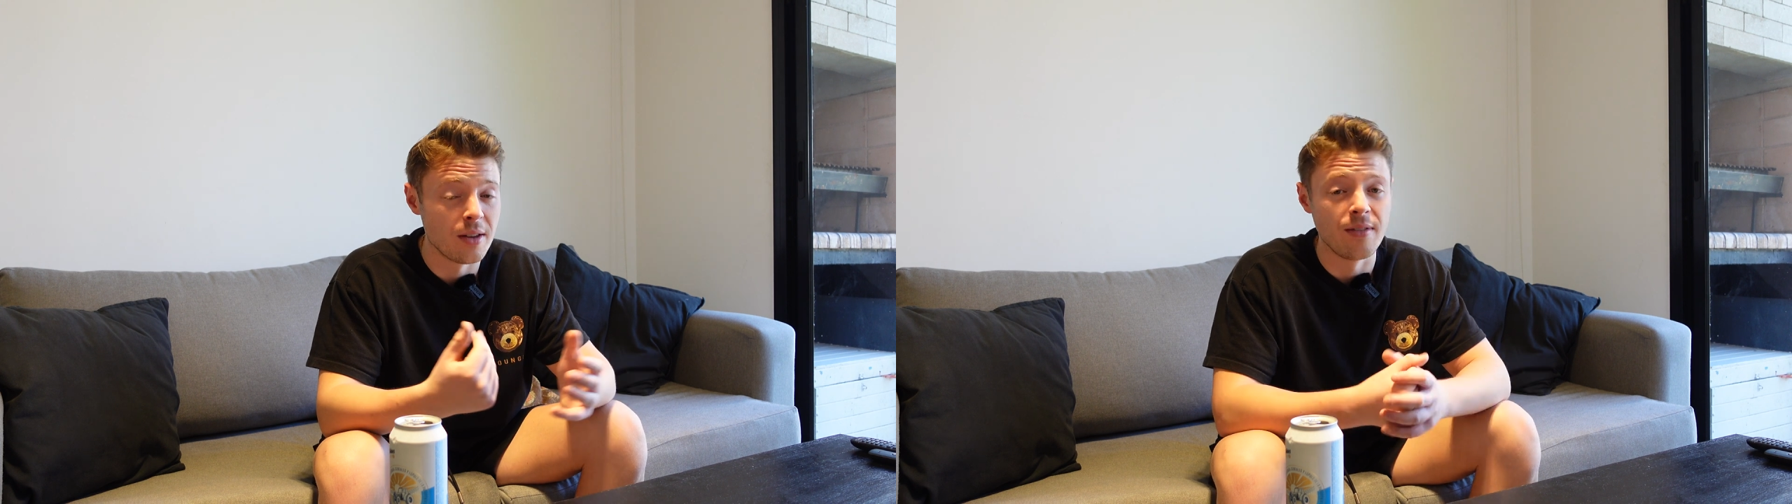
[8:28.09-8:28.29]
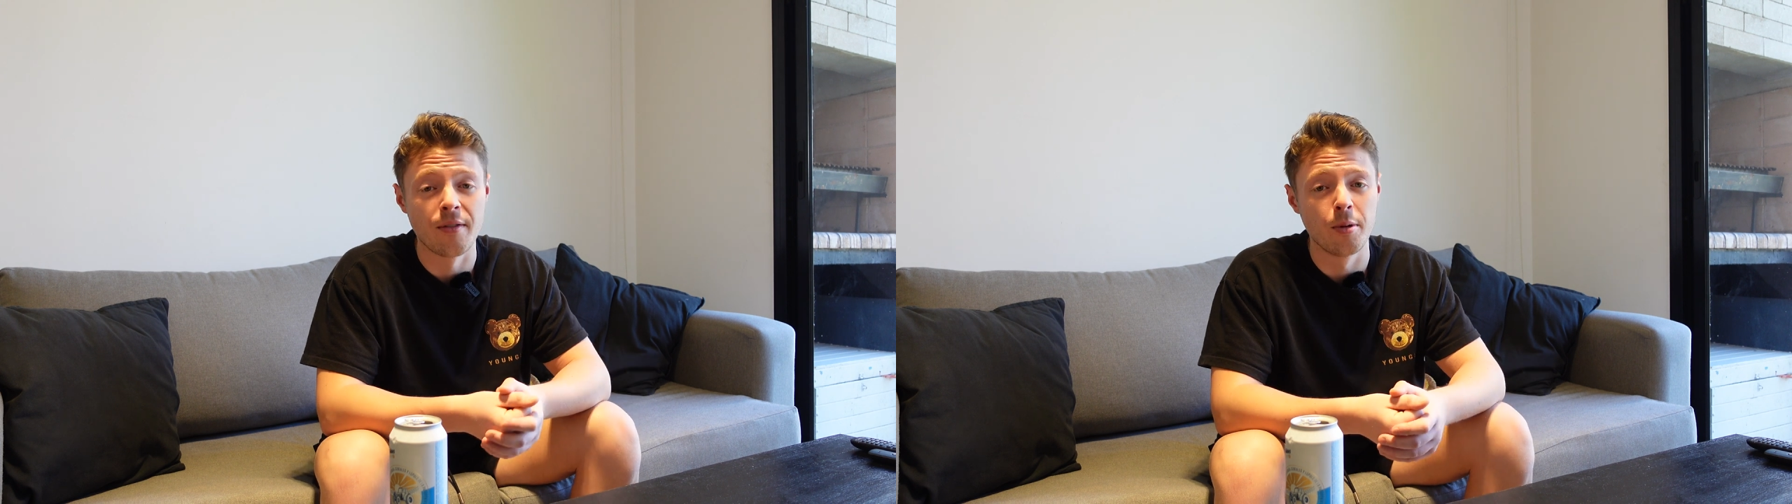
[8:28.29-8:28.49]

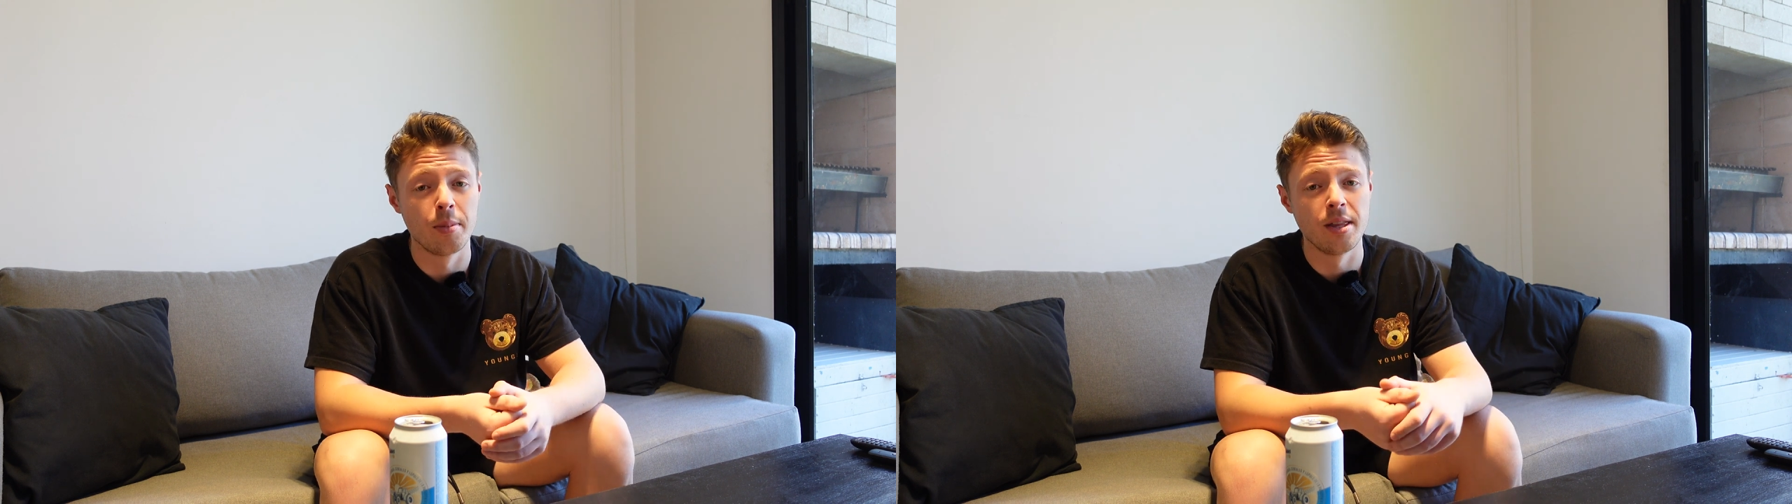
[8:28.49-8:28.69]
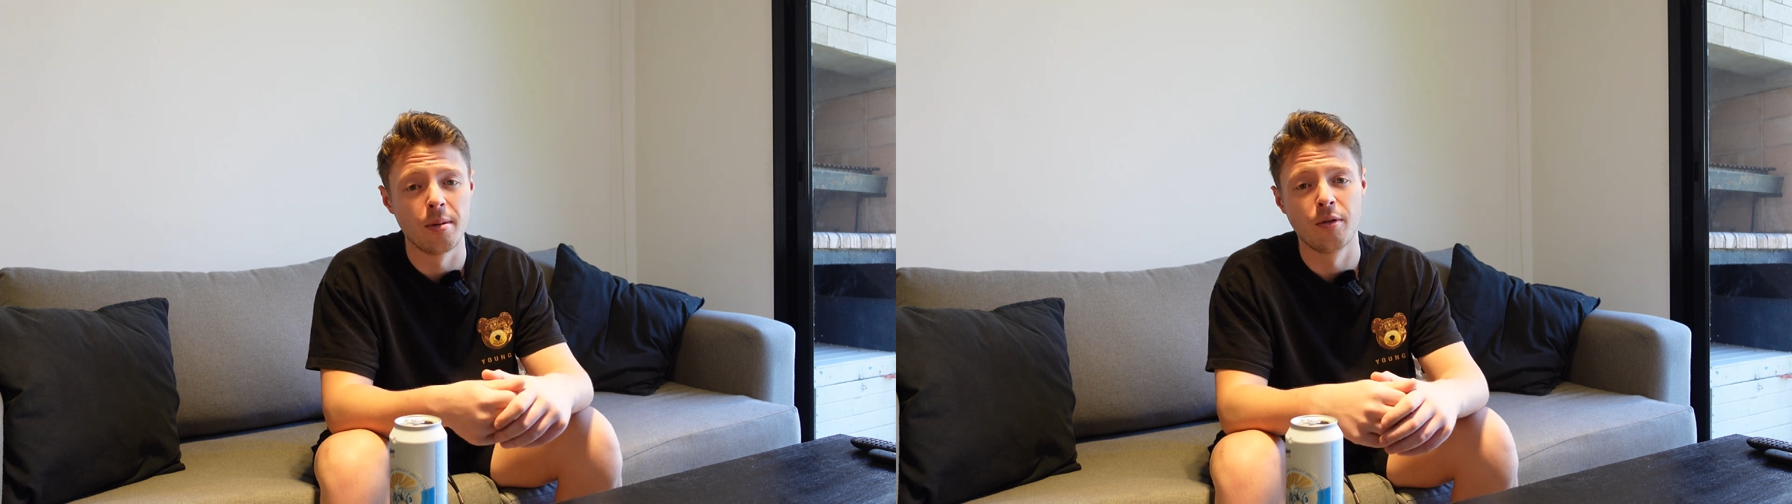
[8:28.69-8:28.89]
They've never
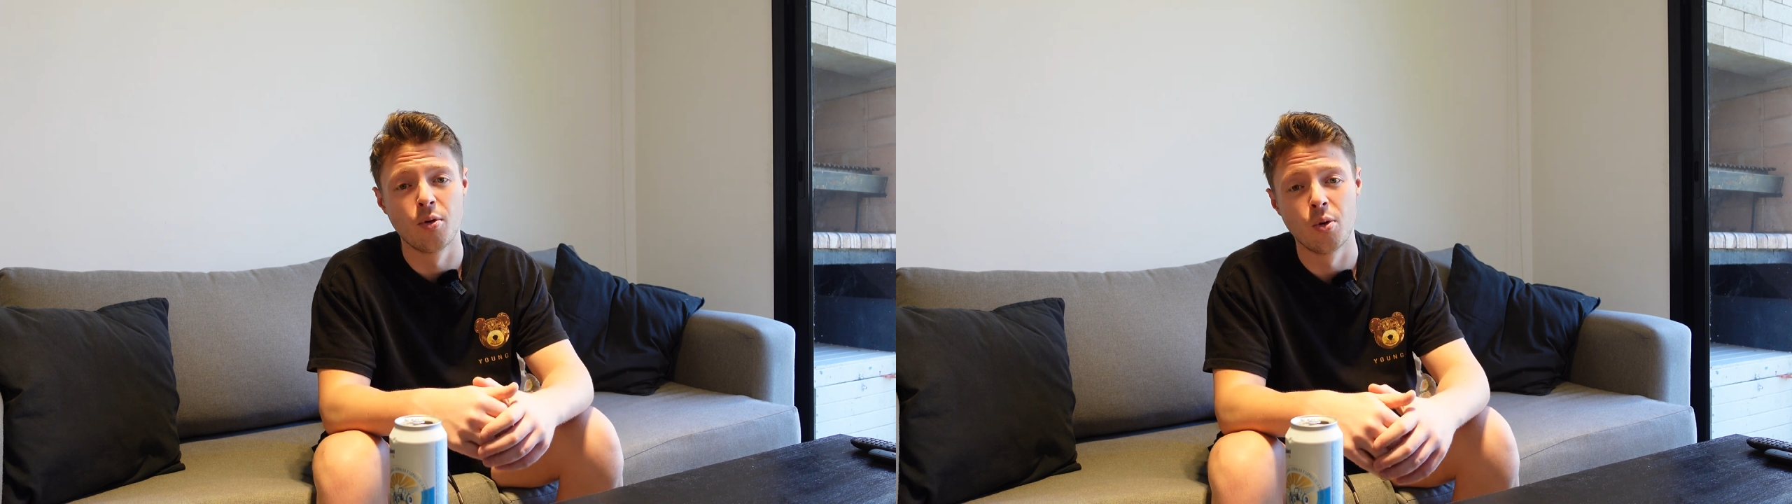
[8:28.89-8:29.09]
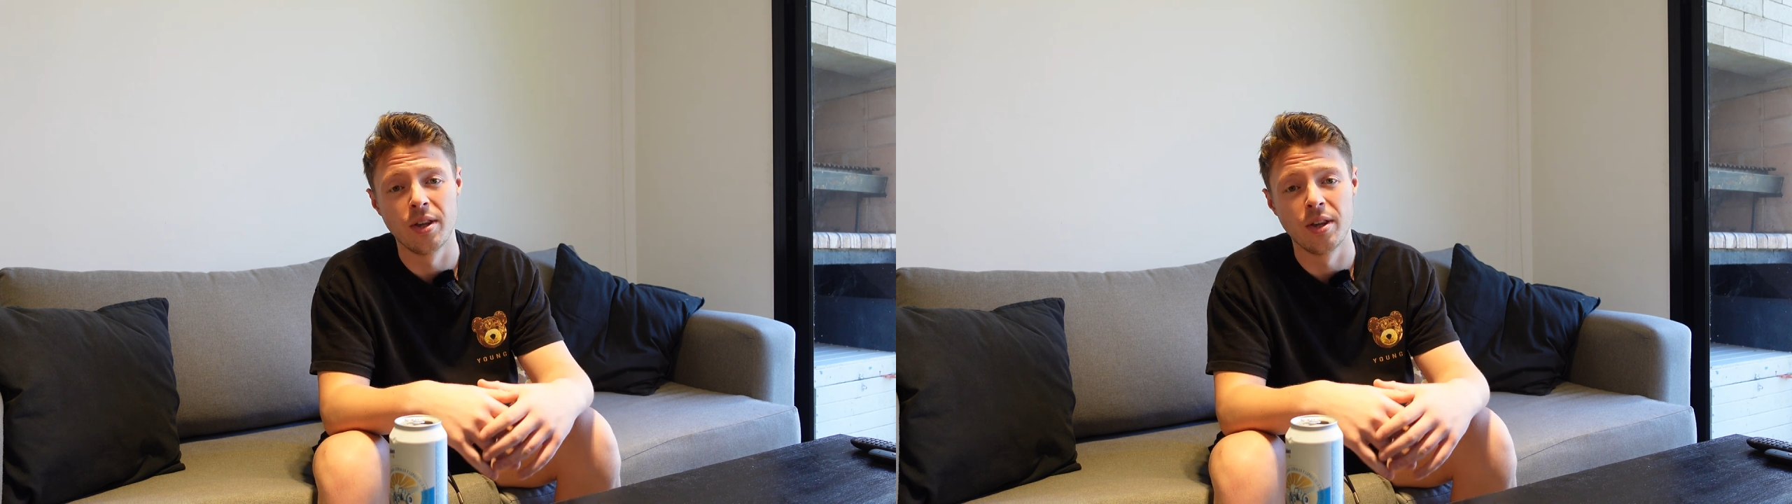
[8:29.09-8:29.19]
been there before,